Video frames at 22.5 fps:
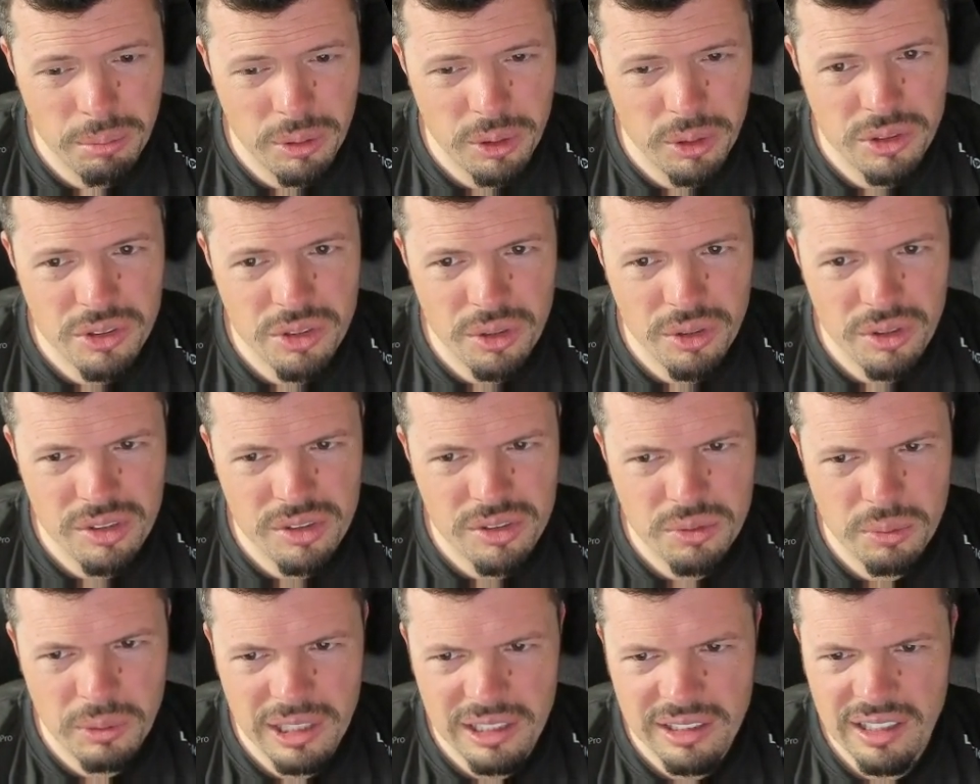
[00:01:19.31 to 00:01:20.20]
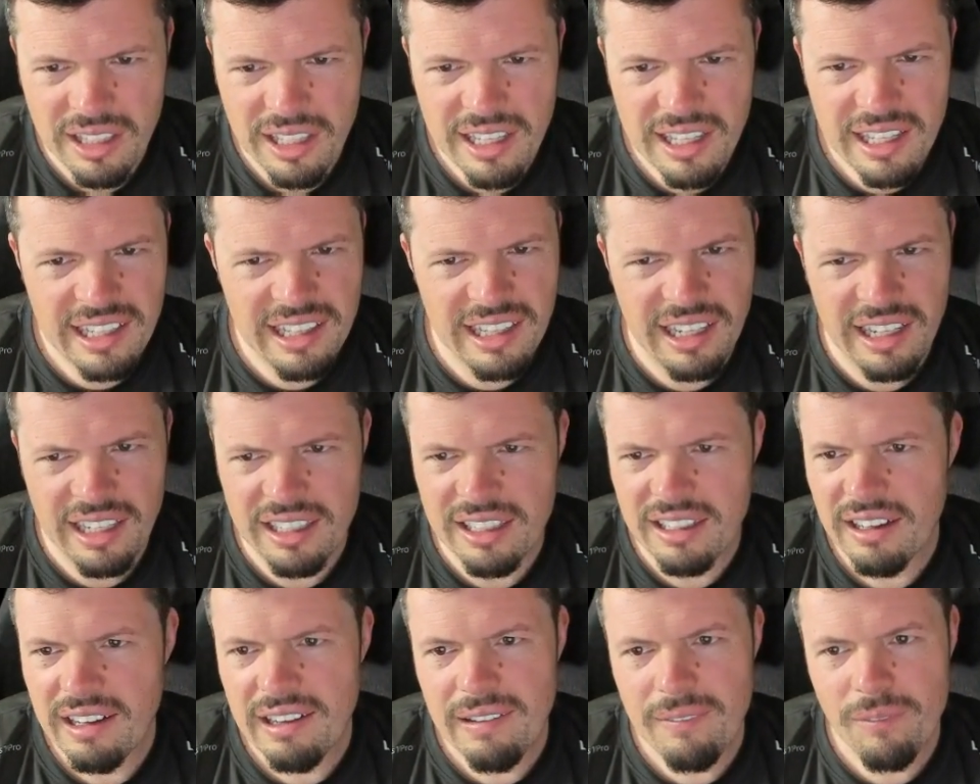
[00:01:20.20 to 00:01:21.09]
for Bluetooth as well.
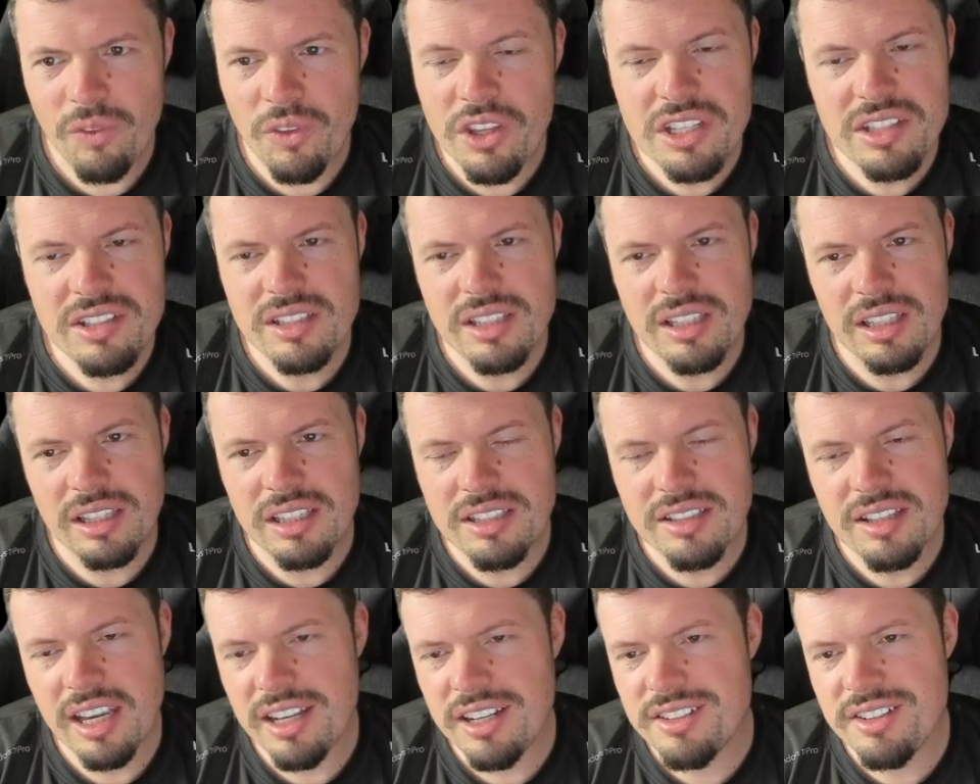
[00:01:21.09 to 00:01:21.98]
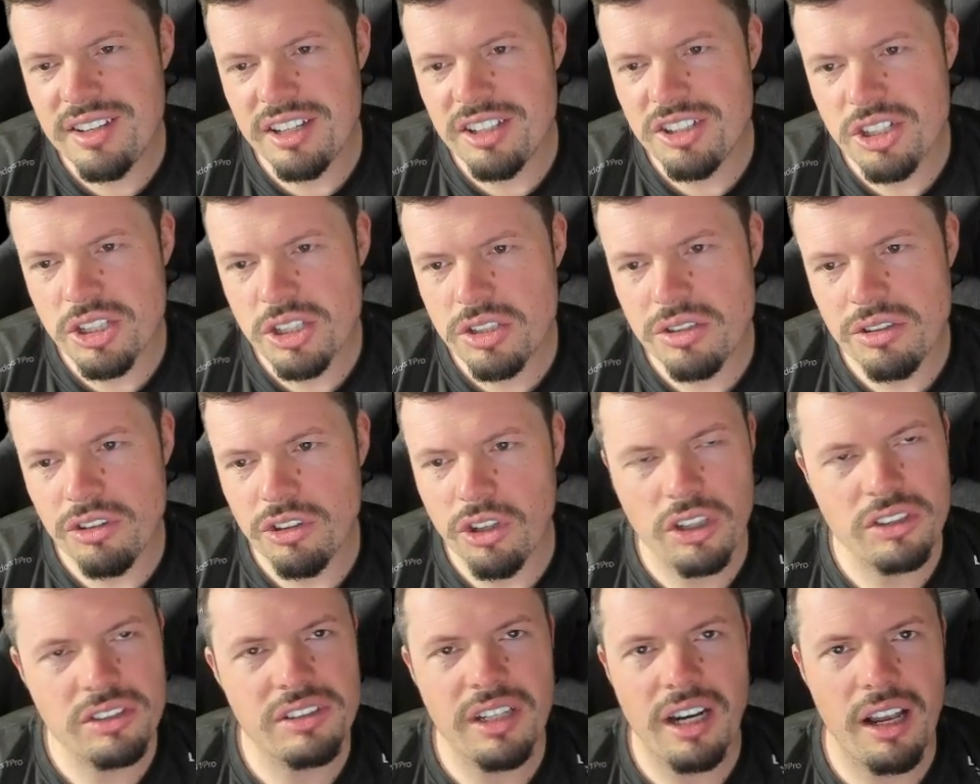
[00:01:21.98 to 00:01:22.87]
Like this headset just
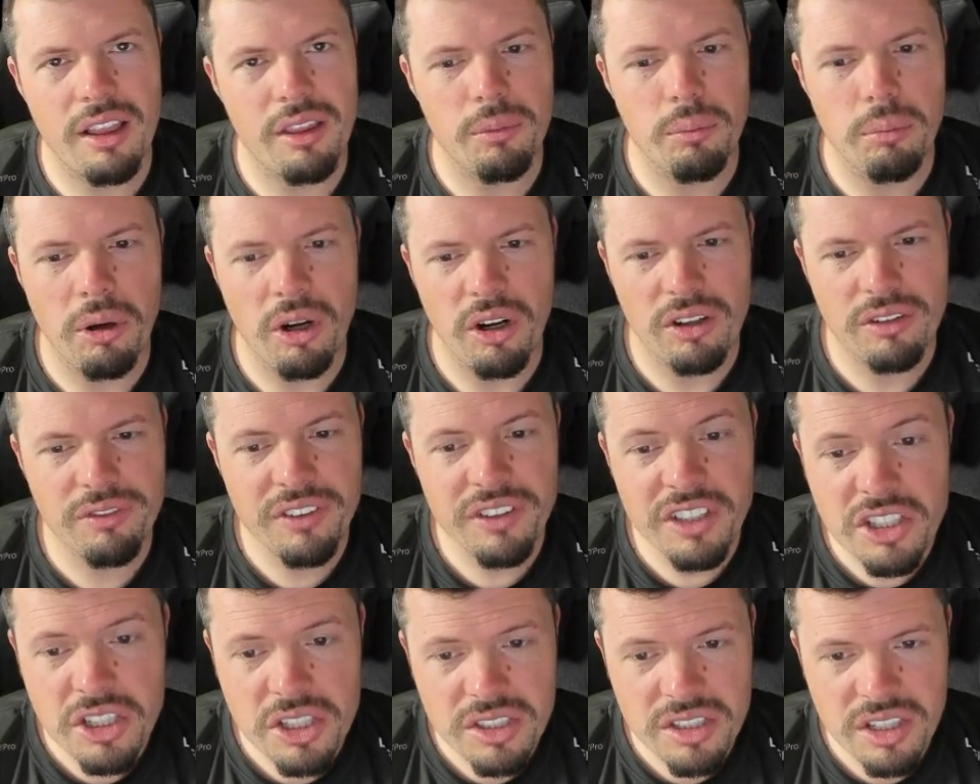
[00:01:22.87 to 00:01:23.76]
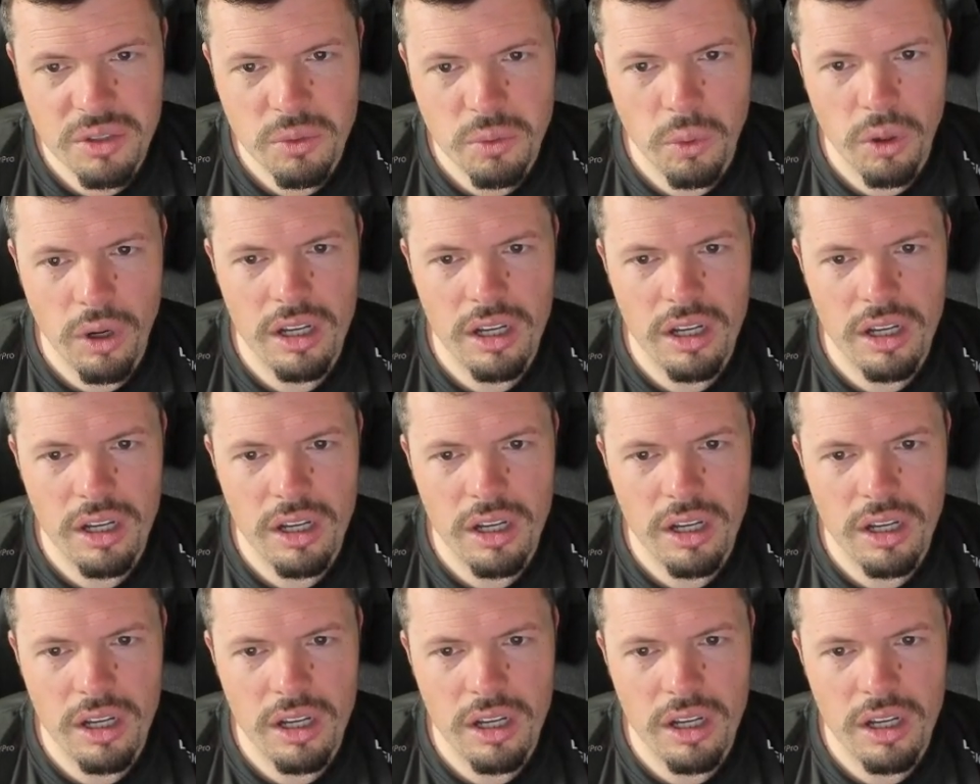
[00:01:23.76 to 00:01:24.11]
knocked out of the park. Feature set